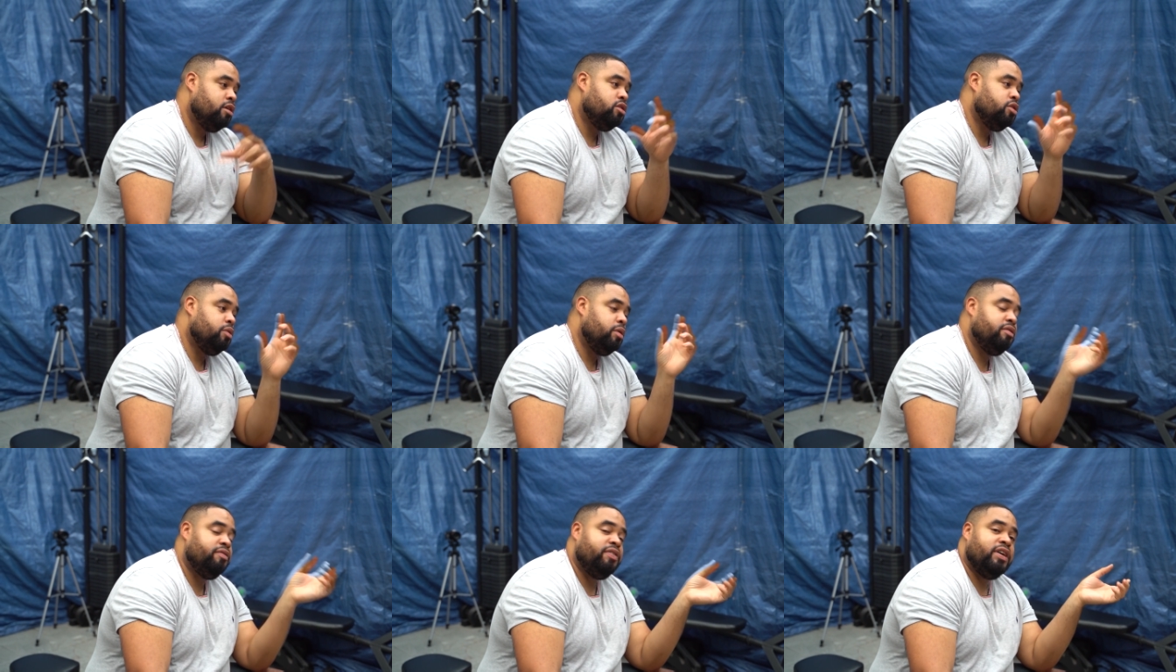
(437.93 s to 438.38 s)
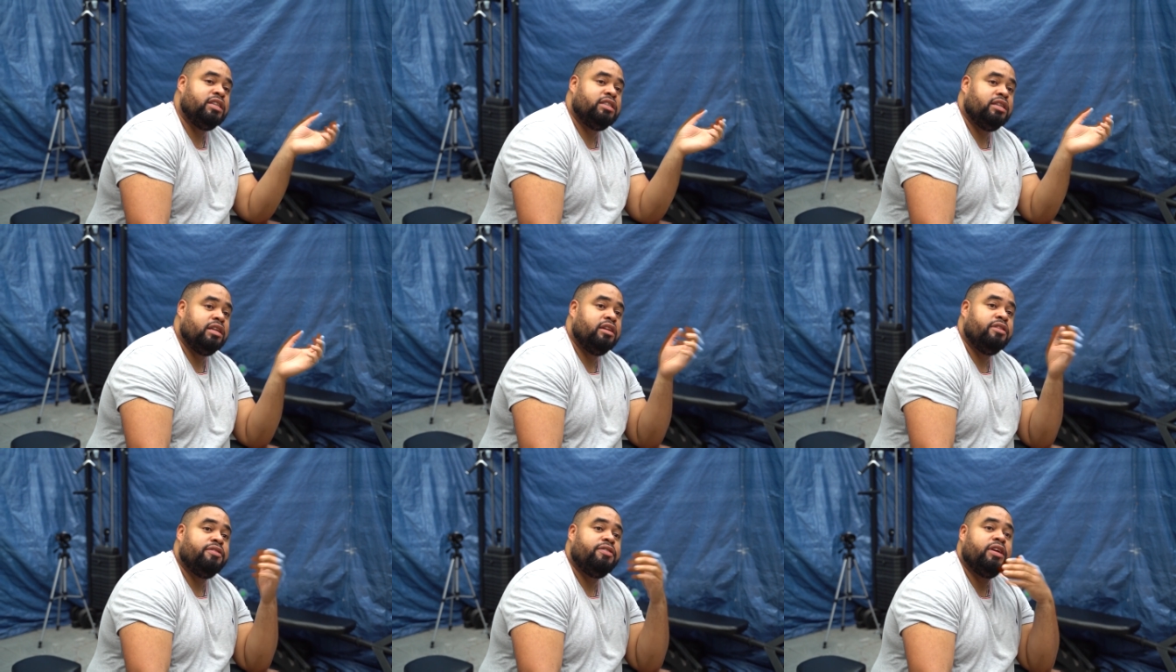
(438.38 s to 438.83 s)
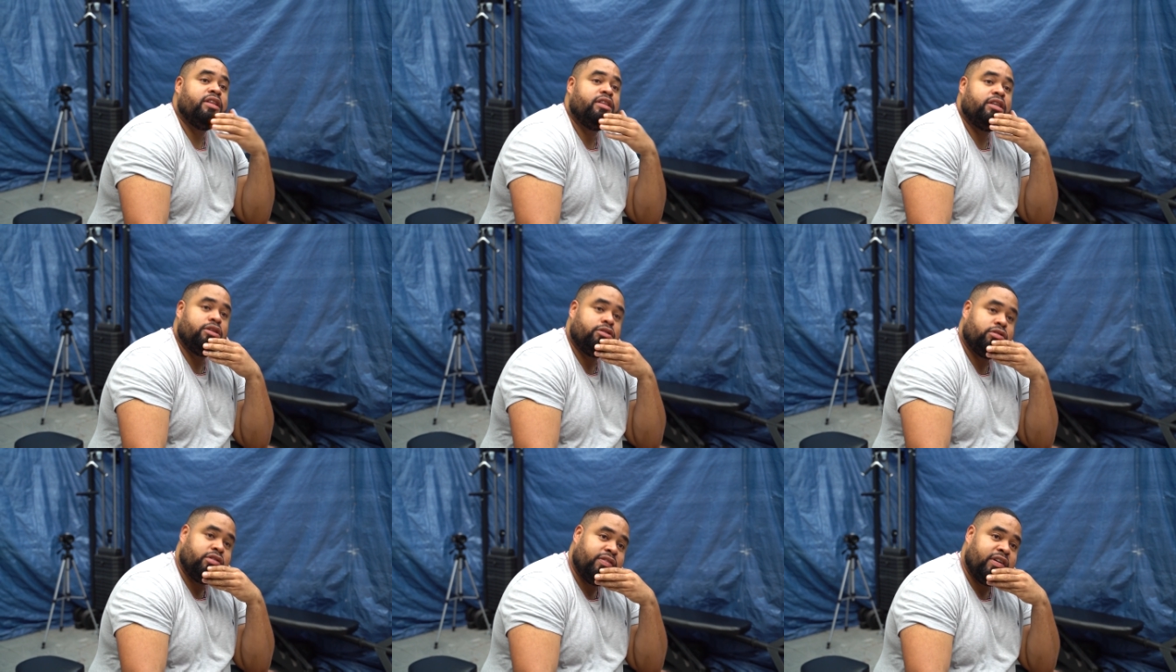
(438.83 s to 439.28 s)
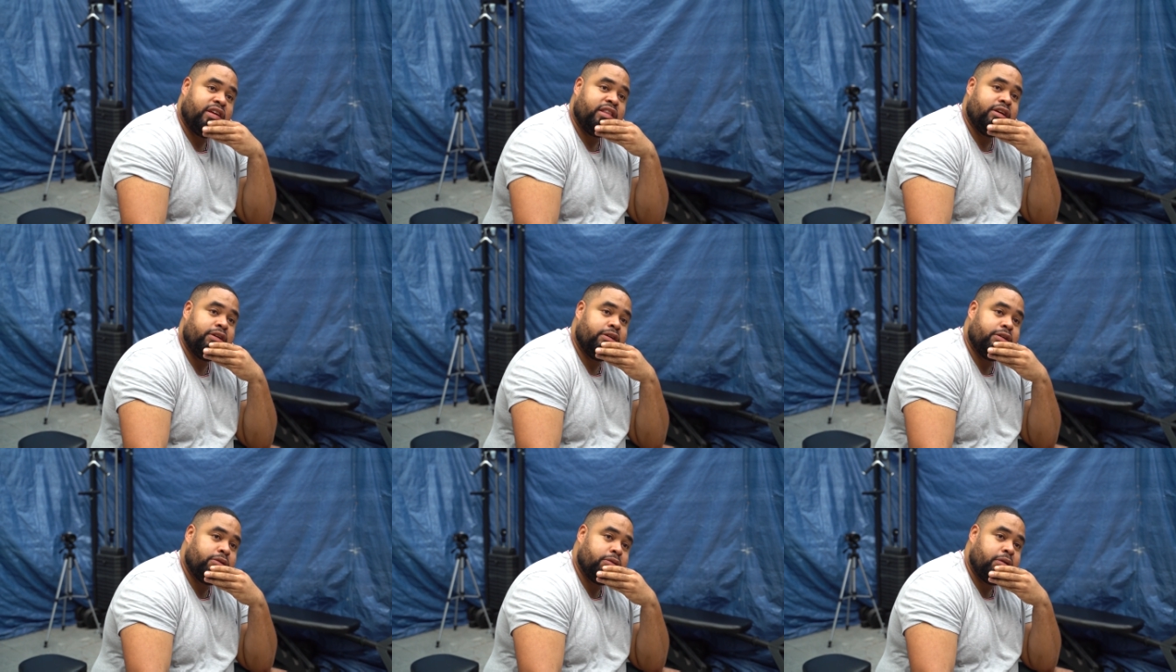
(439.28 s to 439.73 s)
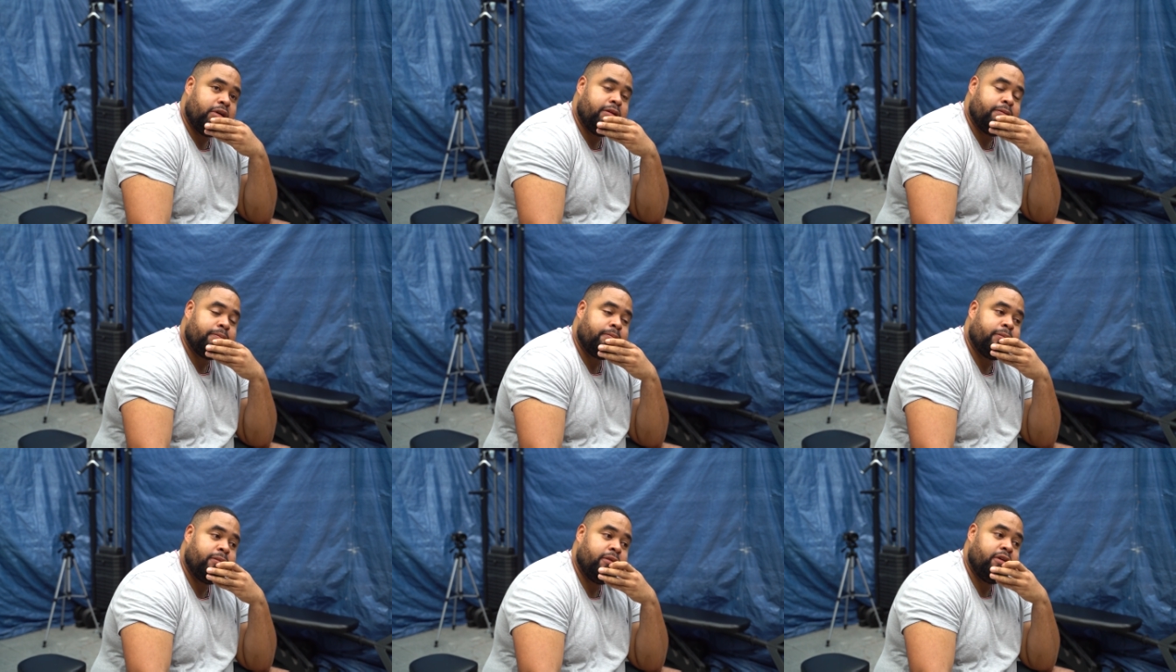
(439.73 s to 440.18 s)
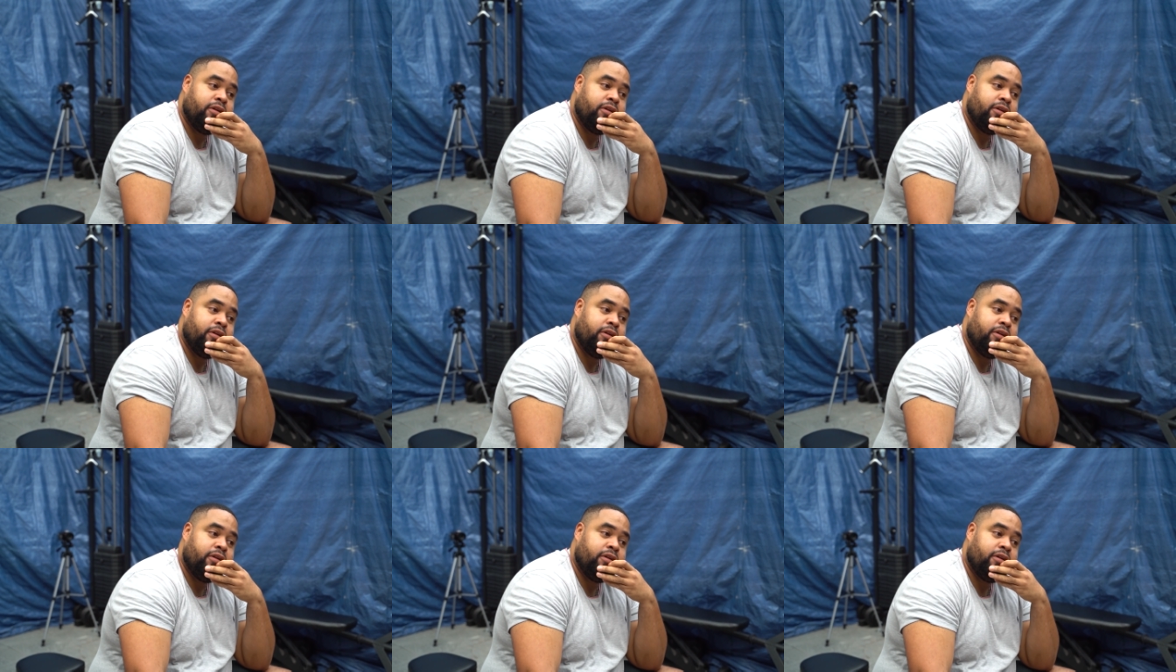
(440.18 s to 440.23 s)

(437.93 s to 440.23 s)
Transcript: to invest in different things over there yeah. as well.